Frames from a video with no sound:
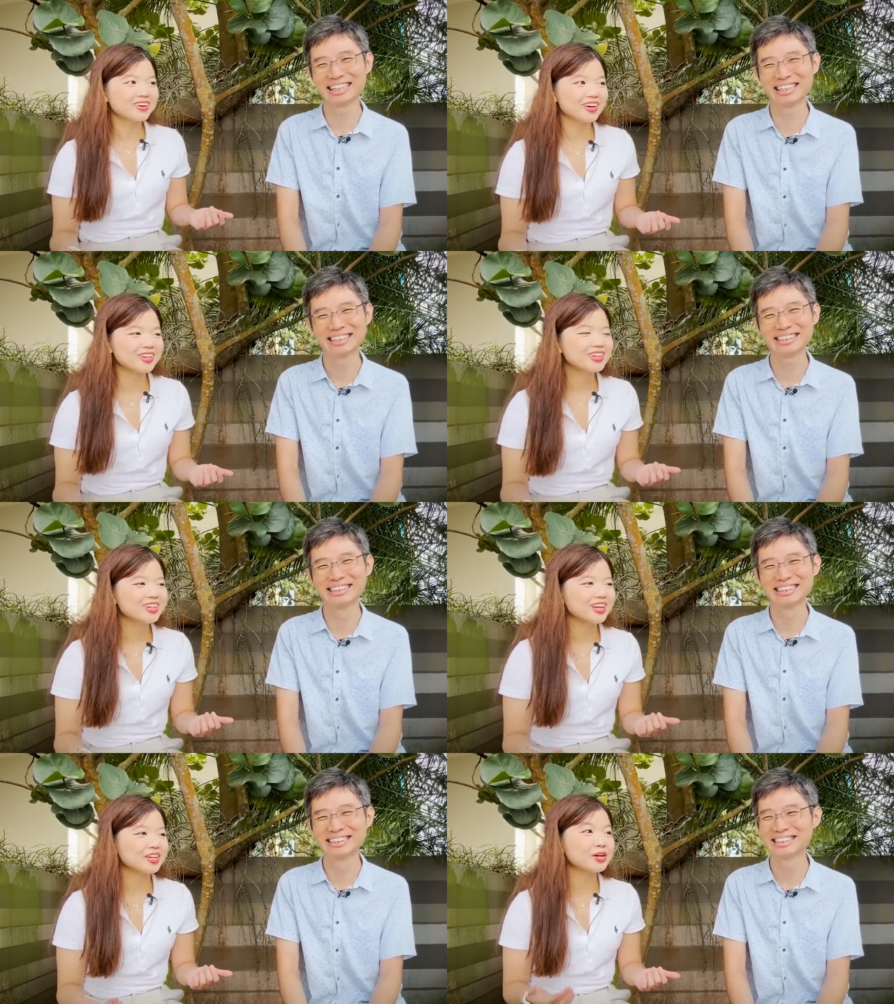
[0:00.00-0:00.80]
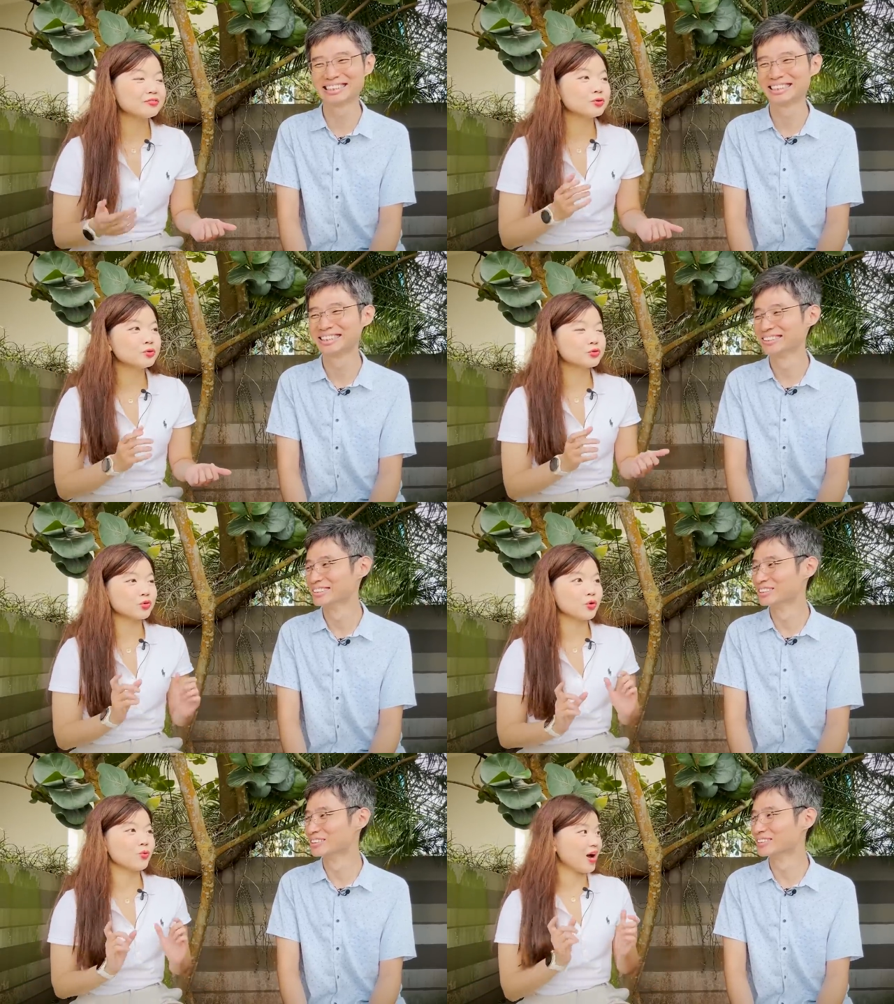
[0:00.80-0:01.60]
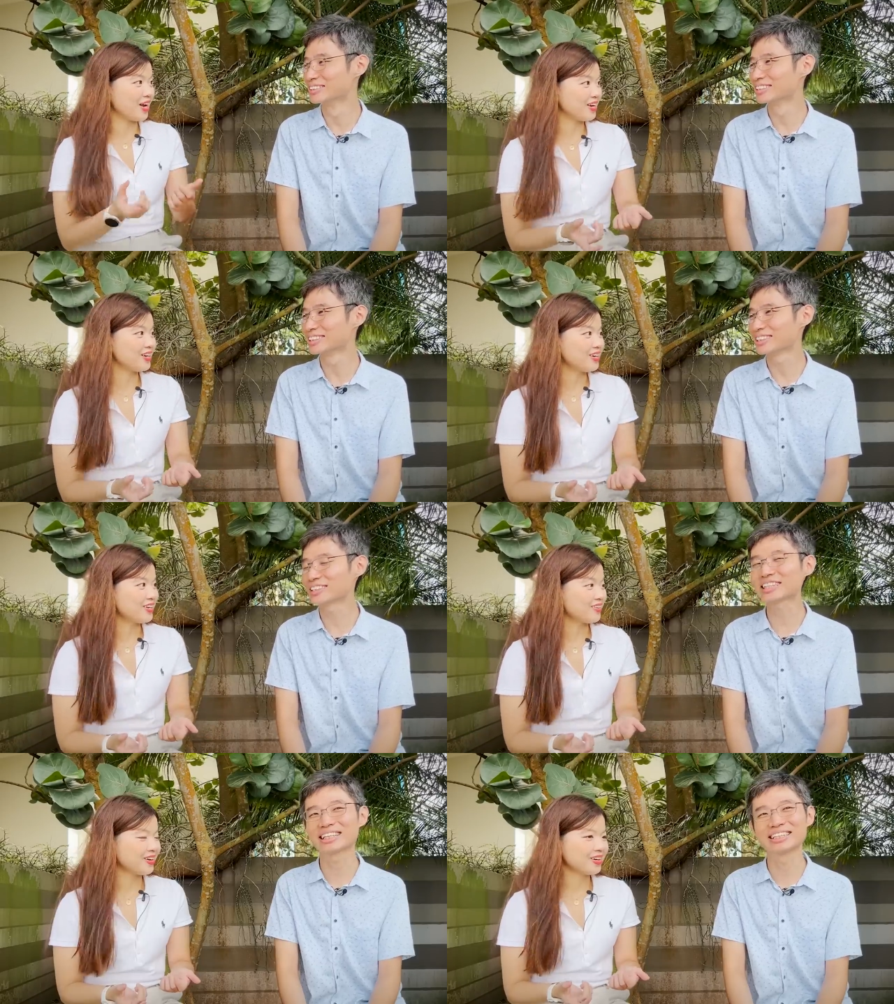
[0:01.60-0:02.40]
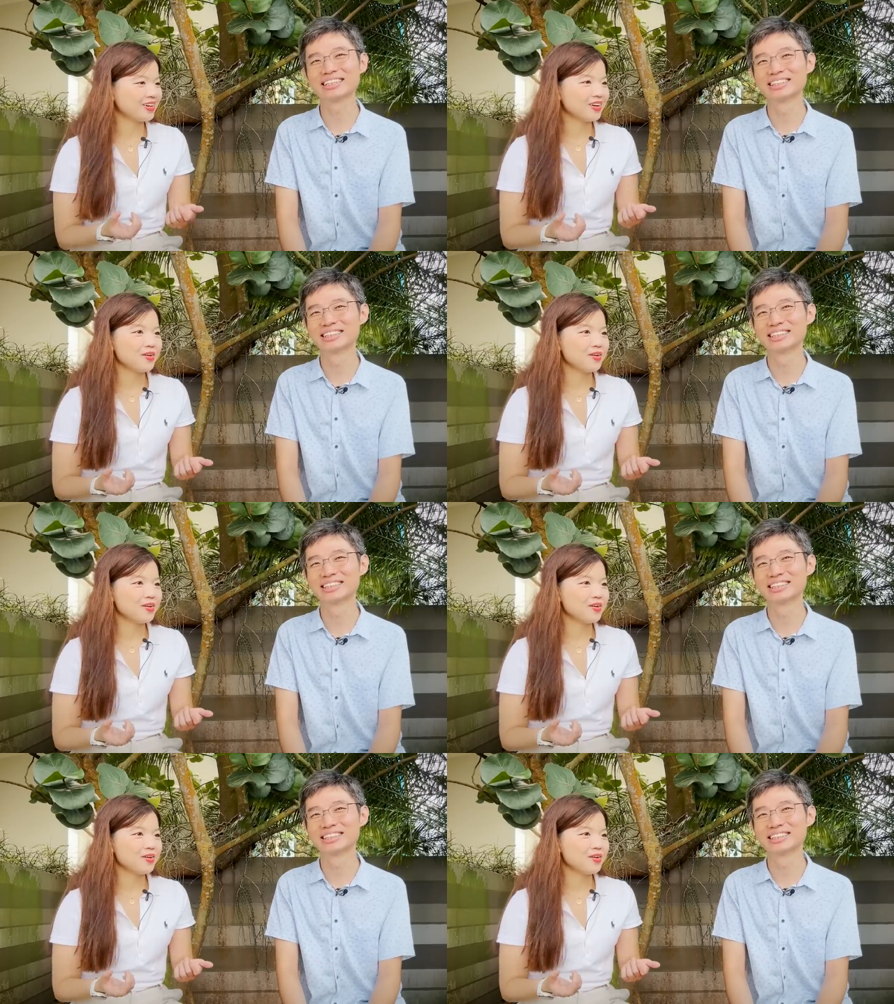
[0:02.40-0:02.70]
Speaker 1: right? Like you have no strong why, okay. right?